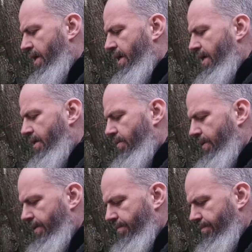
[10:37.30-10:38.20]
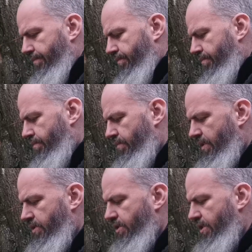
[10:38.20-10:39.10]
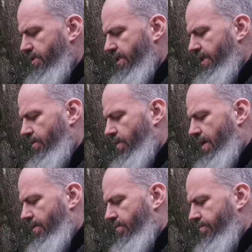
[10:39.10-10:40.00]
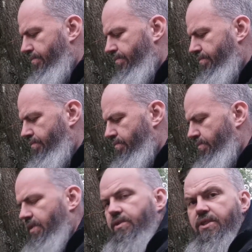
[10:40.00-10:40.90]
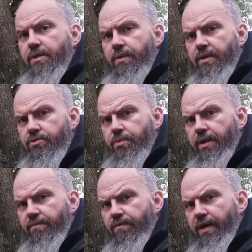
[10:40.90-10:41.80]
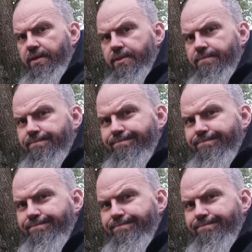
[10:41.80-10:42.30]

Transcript: Anyway, this is going to take a while. Let's see what else we can find.